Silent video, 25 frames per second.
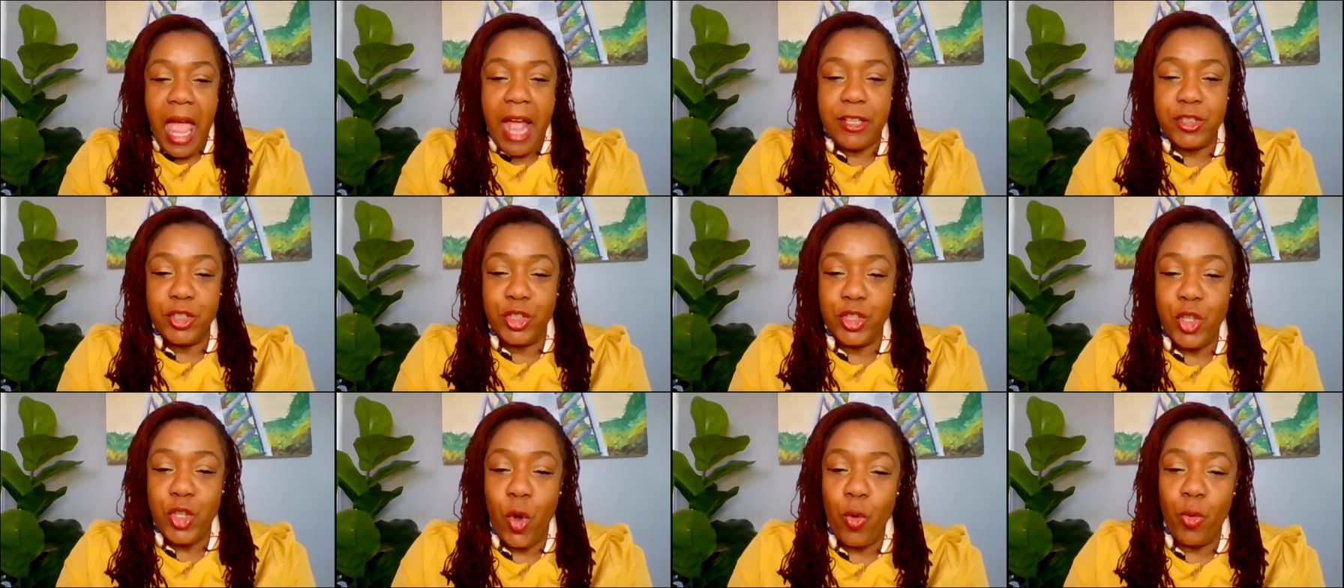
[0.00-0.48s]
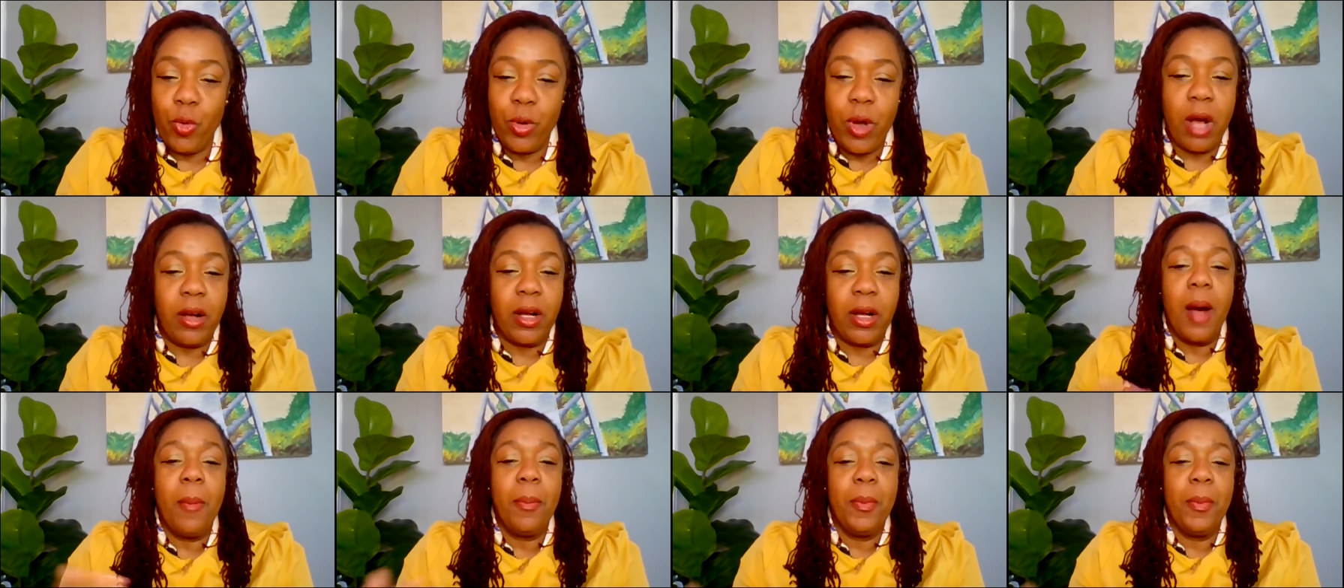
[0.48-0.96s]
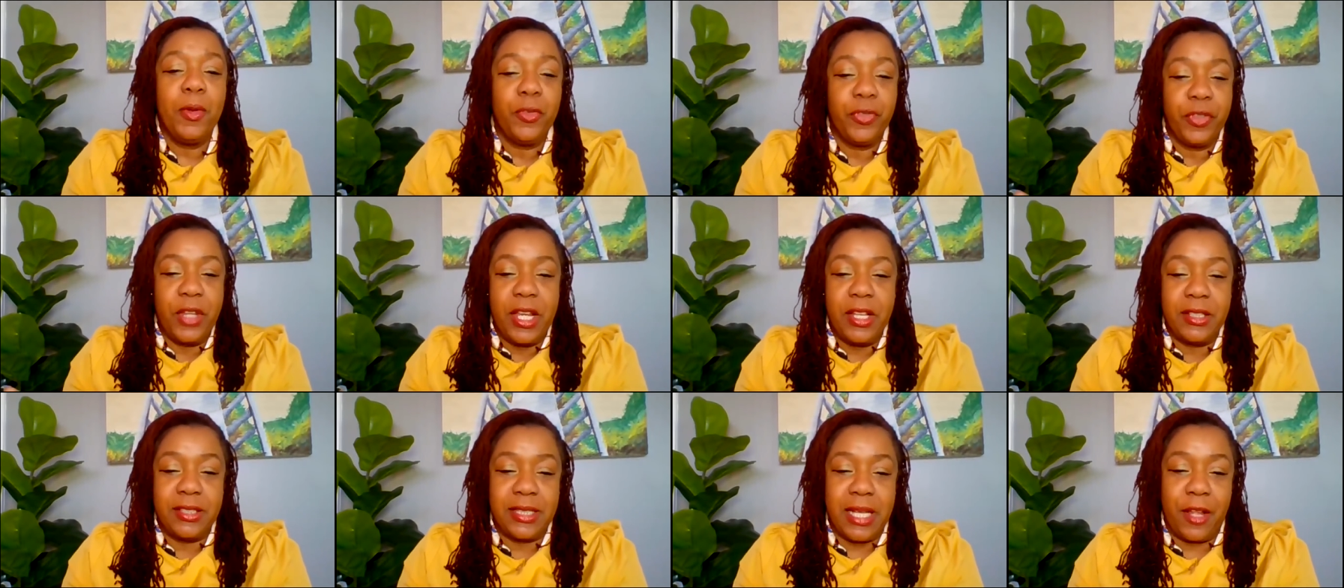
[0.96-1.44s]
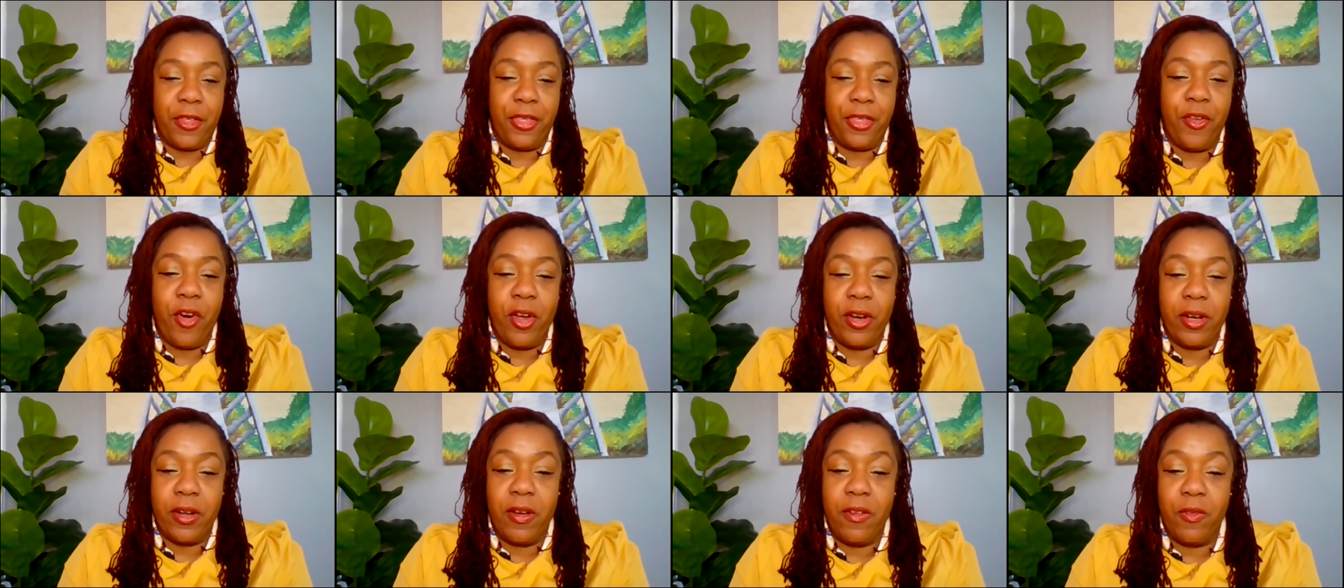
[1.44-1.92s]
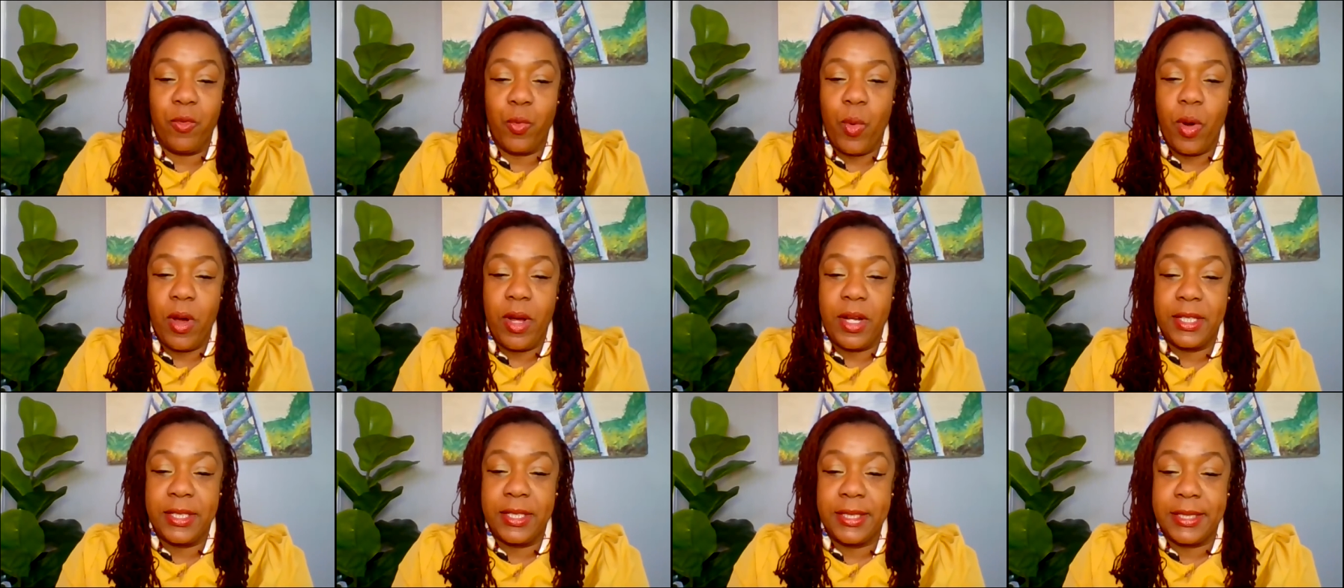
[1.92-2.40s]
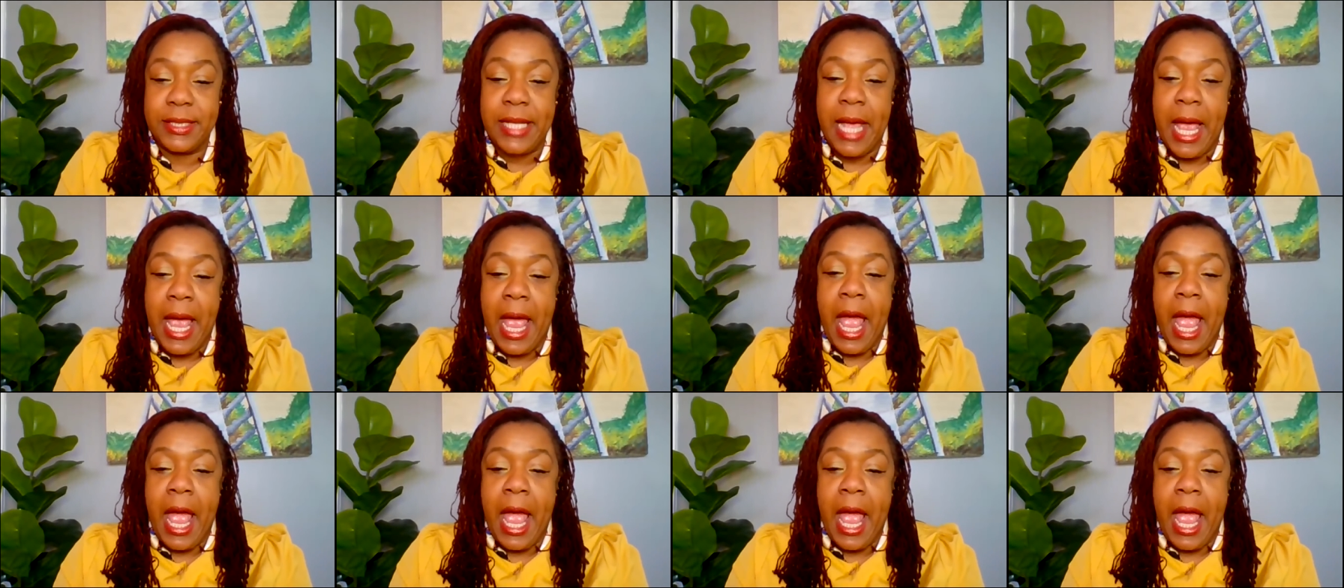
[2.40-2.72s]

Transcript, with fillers: So a couple things I thought of was,